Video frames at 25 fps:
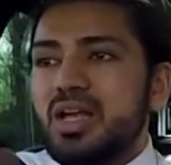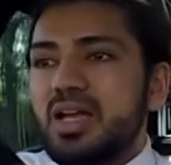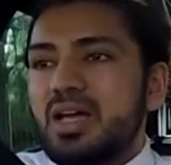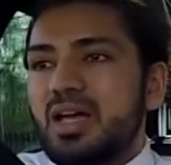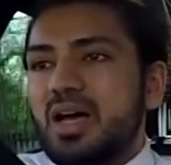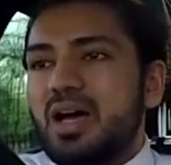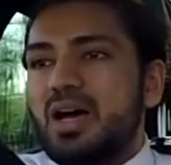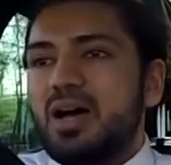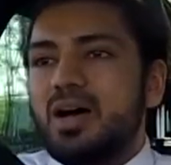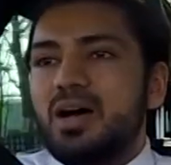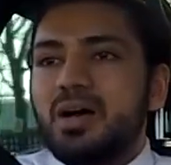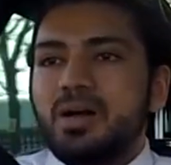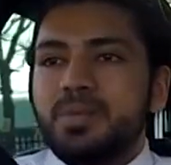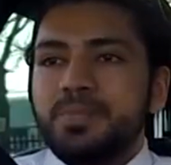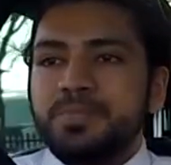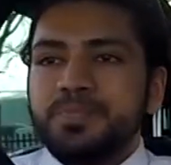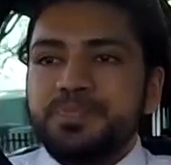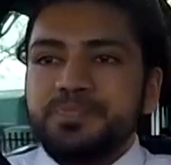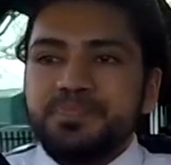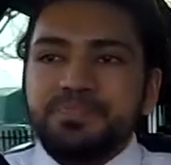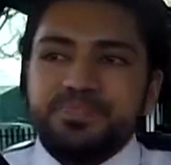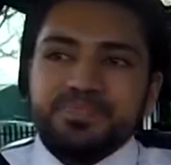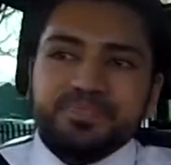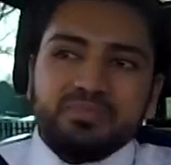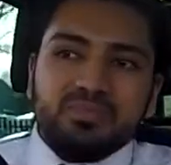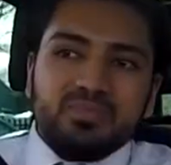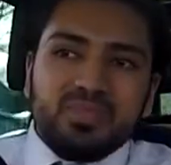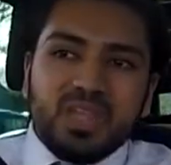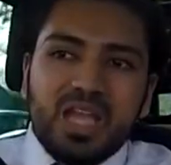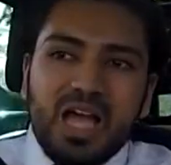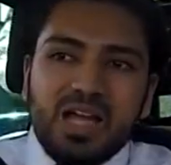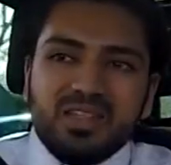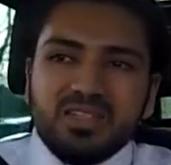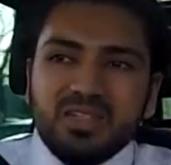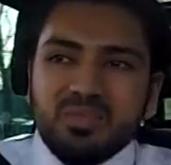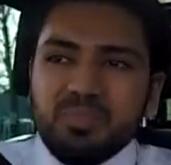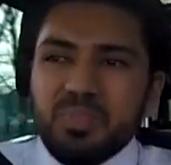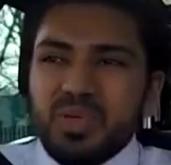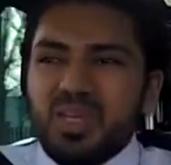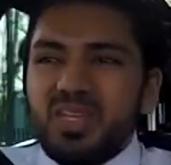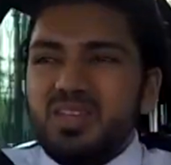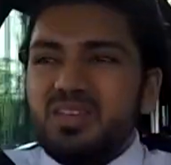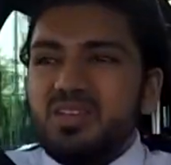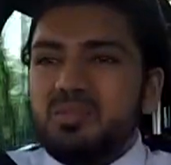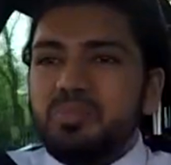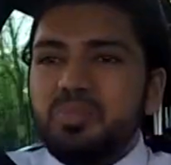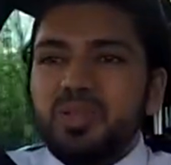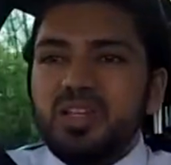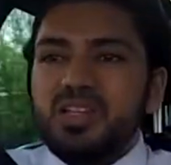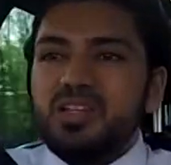Um, And to be
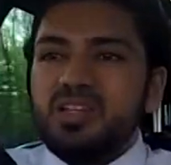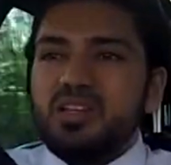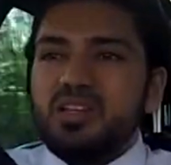completely